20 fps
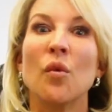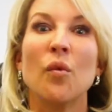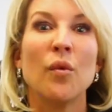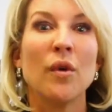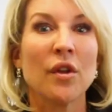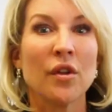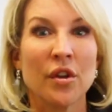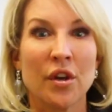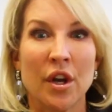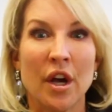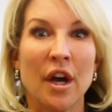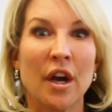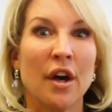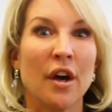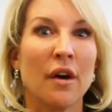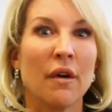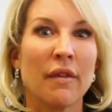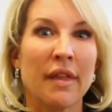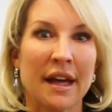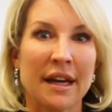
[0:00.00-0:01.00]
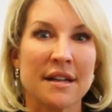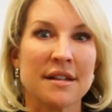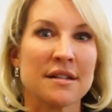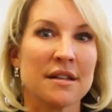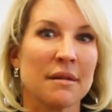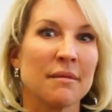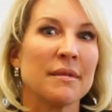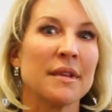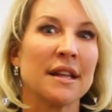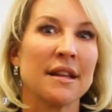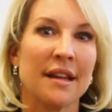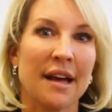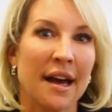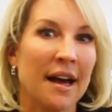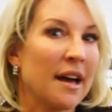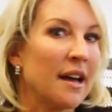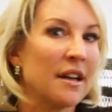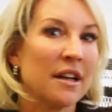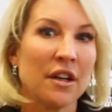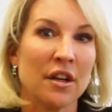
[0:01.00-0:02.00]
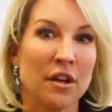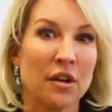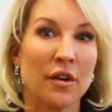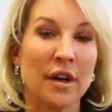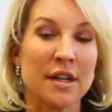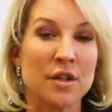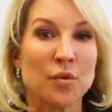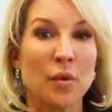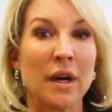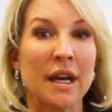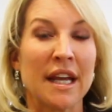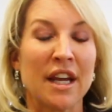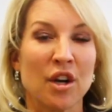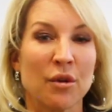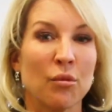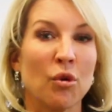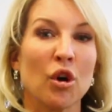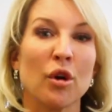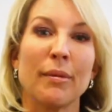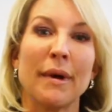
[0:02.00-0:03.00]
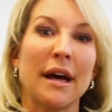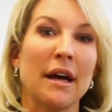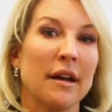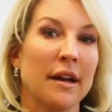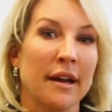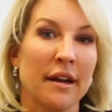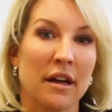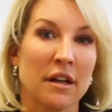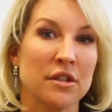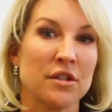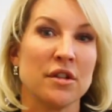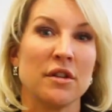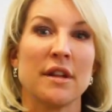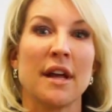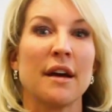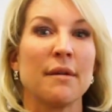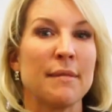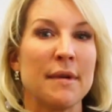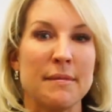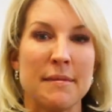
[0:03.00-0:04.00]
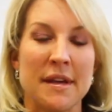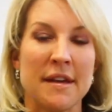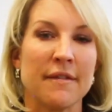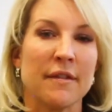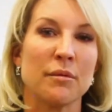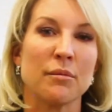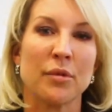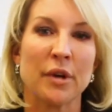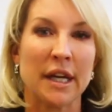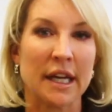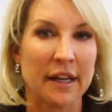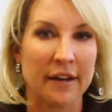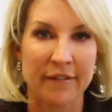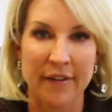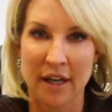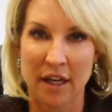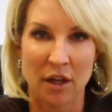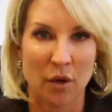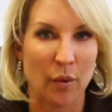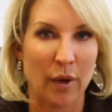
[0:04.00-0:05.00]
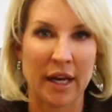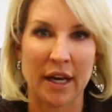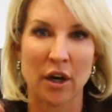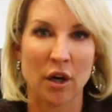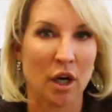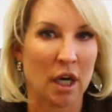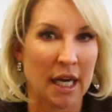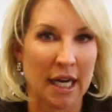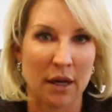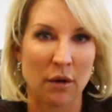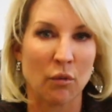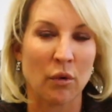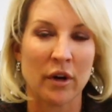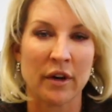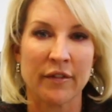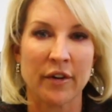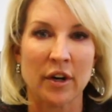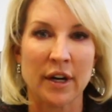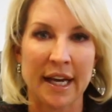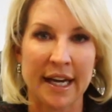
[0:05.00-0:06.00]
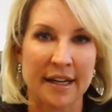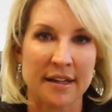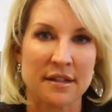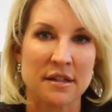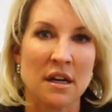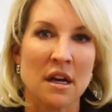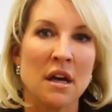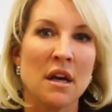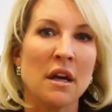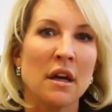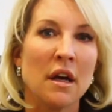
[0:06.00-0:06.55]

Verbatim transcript: We'll know that is something that you guys want to hear more about and I'll do that, maybe even bring an evaluator at one of our next